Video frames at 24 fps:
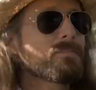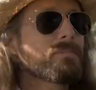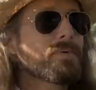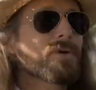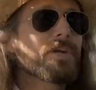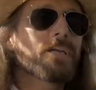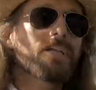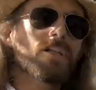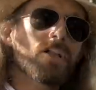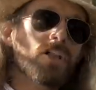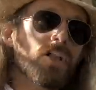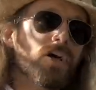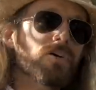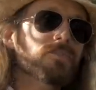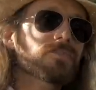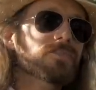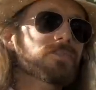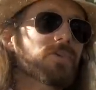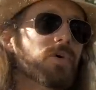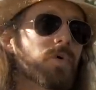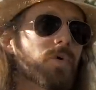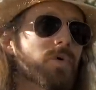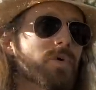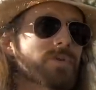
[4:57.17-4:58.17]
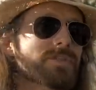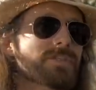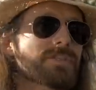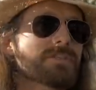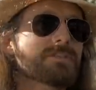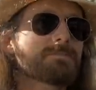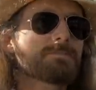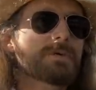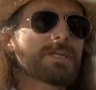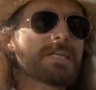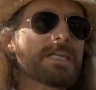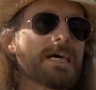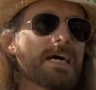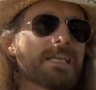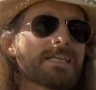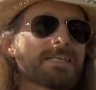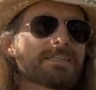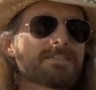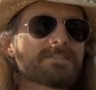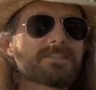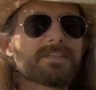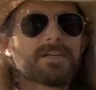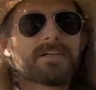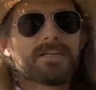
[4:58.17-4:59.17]
pretty close to horses, but not
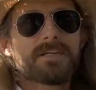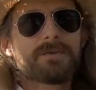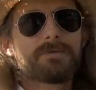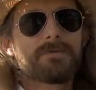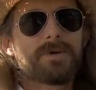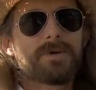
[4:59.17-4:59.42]
necessarily